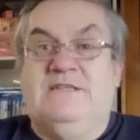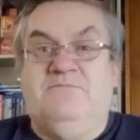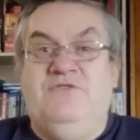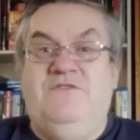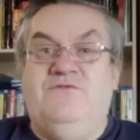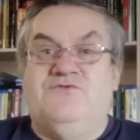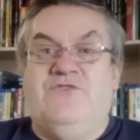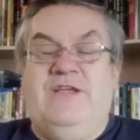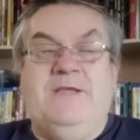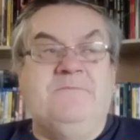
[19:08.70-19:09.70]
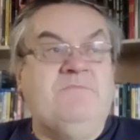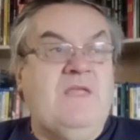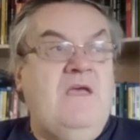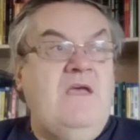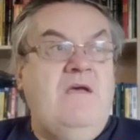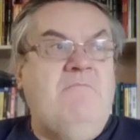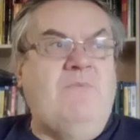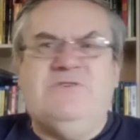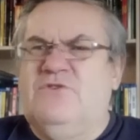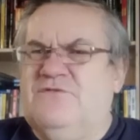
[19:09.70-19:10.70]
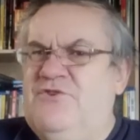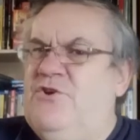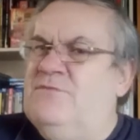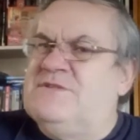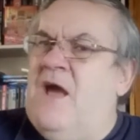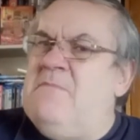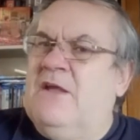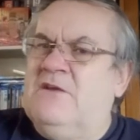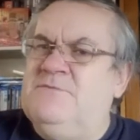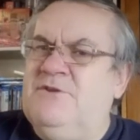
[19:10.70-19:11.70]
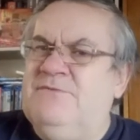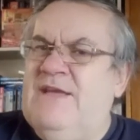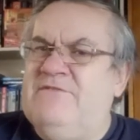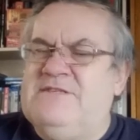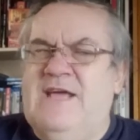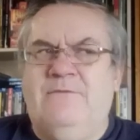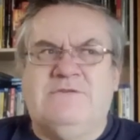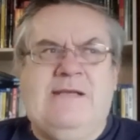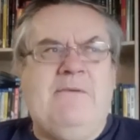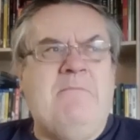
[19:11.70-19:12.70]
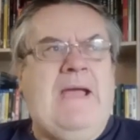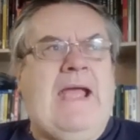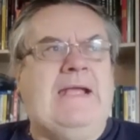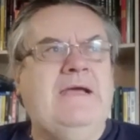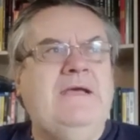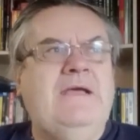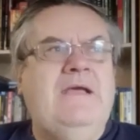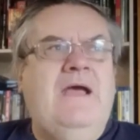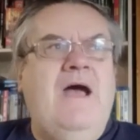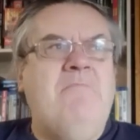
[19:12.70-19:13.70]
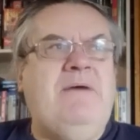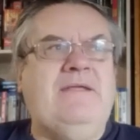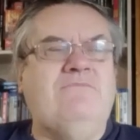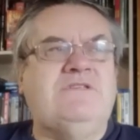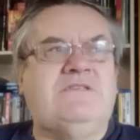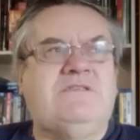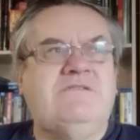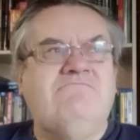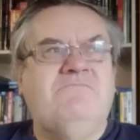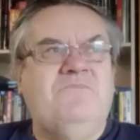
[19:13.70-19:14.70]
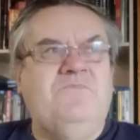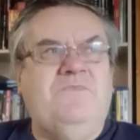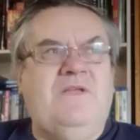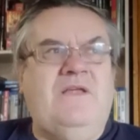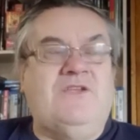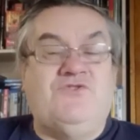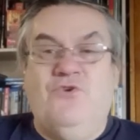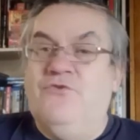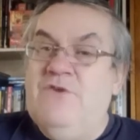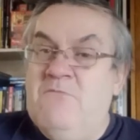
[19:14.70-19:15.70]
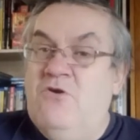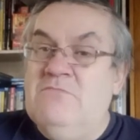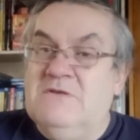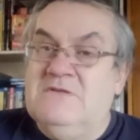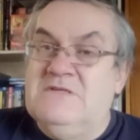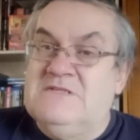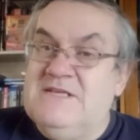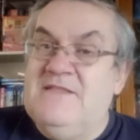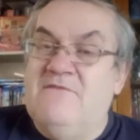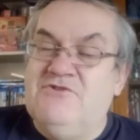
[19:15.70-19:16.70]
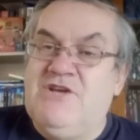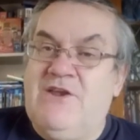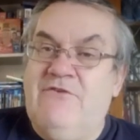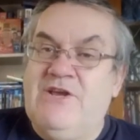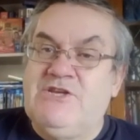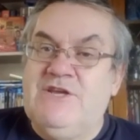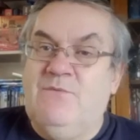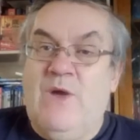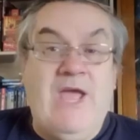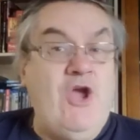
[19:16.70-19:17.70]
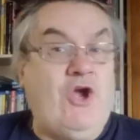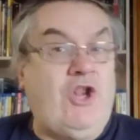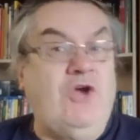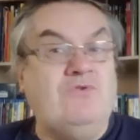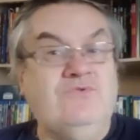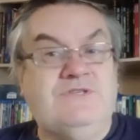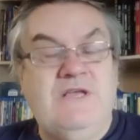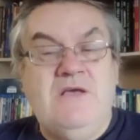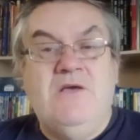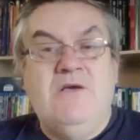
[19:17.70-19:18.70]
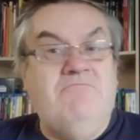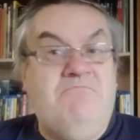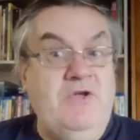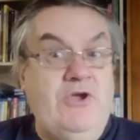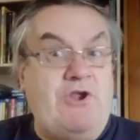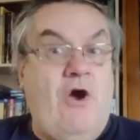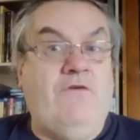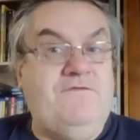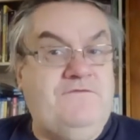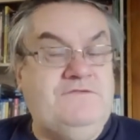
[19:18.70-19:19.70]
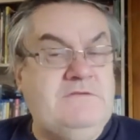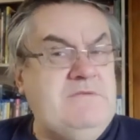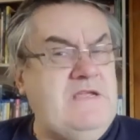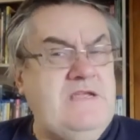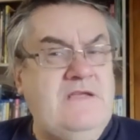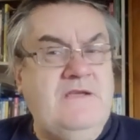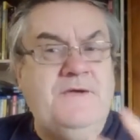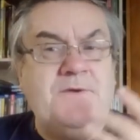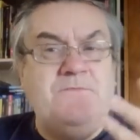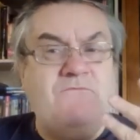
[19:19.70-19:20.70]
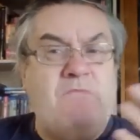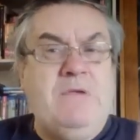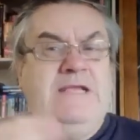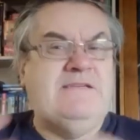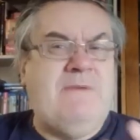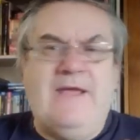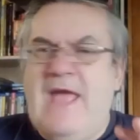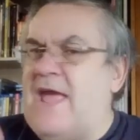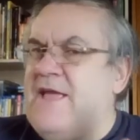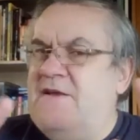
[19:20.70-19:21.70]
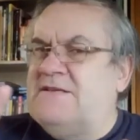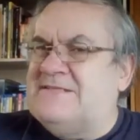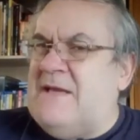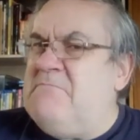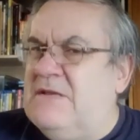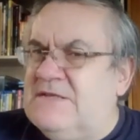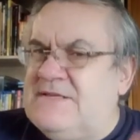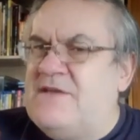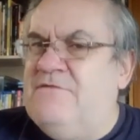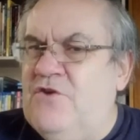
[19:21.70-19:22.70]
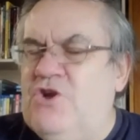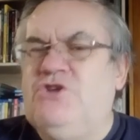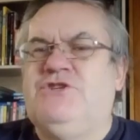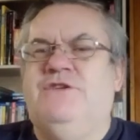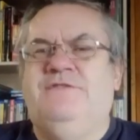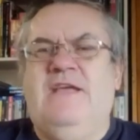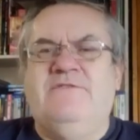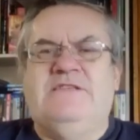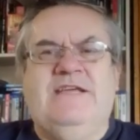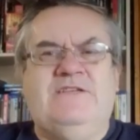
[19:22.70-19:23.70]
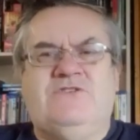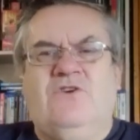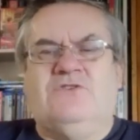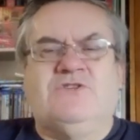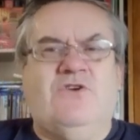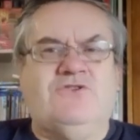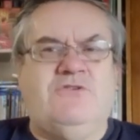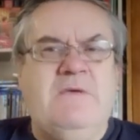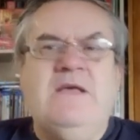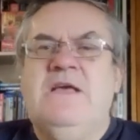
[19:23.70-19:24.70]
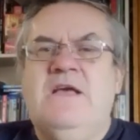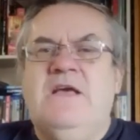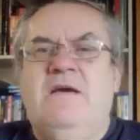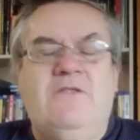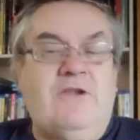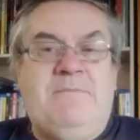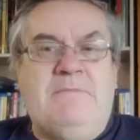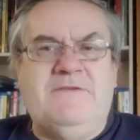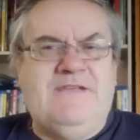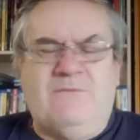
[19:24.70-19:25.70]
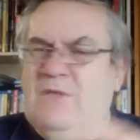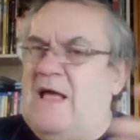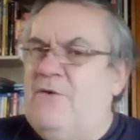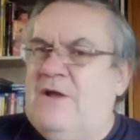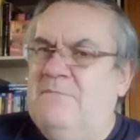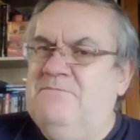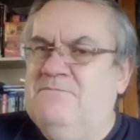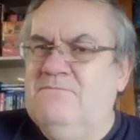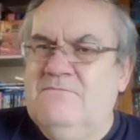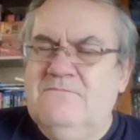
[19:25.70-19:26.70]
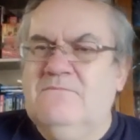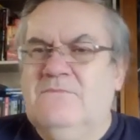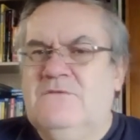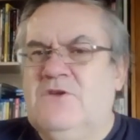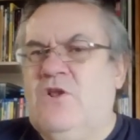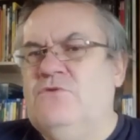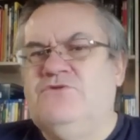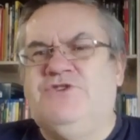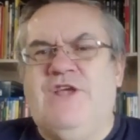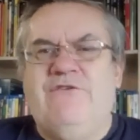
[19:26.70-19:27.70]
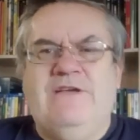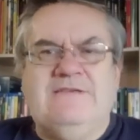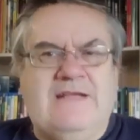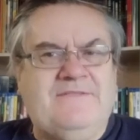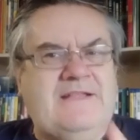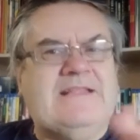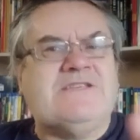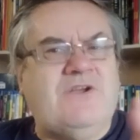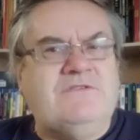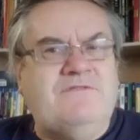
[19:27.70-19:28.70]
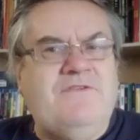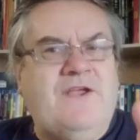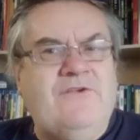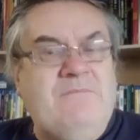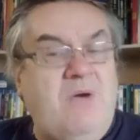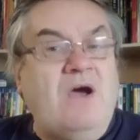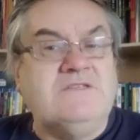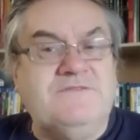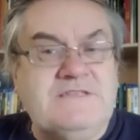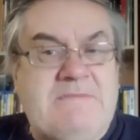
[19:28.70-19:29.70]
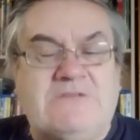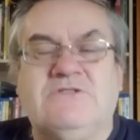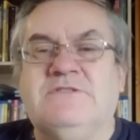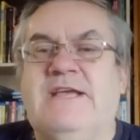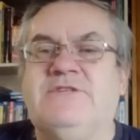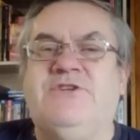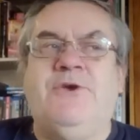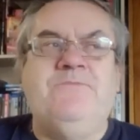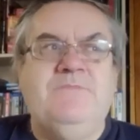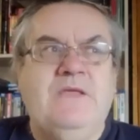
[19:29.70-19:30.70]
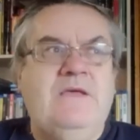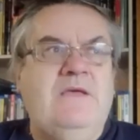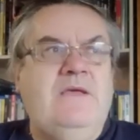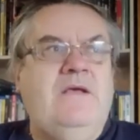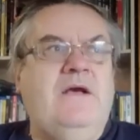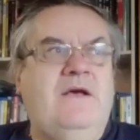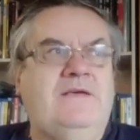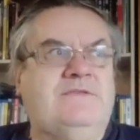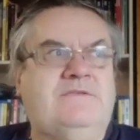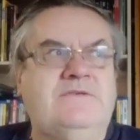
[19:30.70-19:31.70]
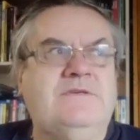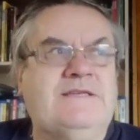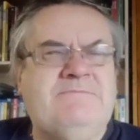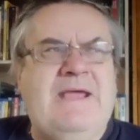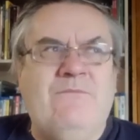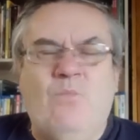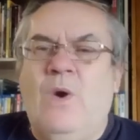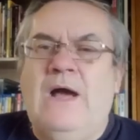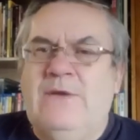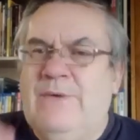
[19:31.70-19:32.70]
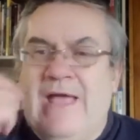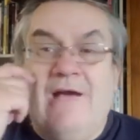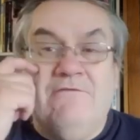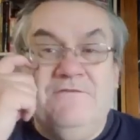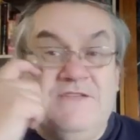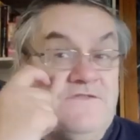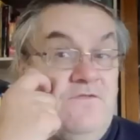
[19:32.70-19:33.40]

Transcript: at the preview screening, but we sort of knew it was coming because we knew David Tennant was coming back. But it was an extraordinary moment to see that regeneration where her clothes burn off to be replaced by a semblance, a version of David Tennant's Doctor's costume. A lot of people have said, well, how come the clothes regenerated? I think that's going to figure in part of the specials next year as to explain why we have this